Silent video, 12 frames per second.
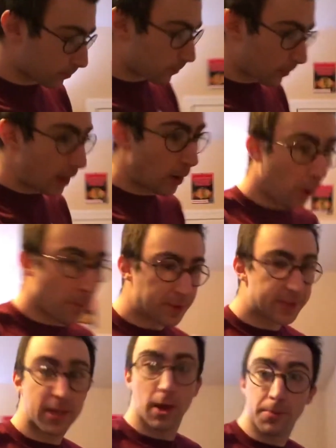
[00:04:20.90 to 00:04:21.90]
And I hope
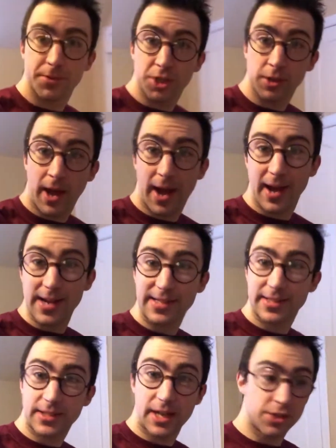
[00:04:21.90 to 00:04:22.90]
this helps you
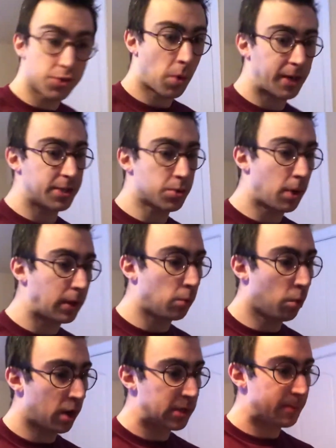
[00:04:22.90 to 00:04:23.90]
guys in
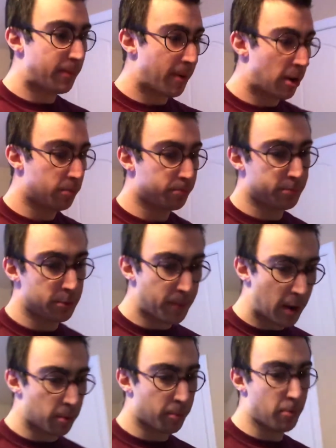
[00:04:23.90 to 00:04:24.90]
2021 to better, to
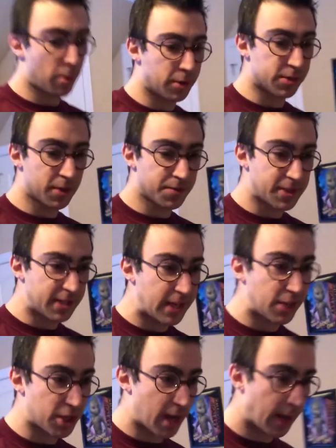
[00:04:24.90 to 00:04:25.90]
better promote yourself as a
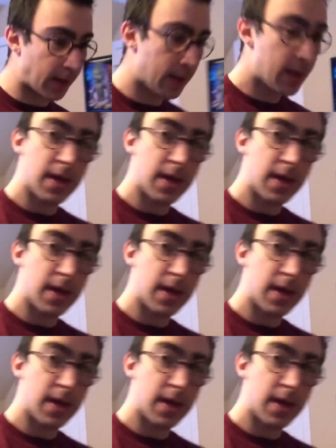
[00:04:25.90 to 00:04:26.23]
DJ.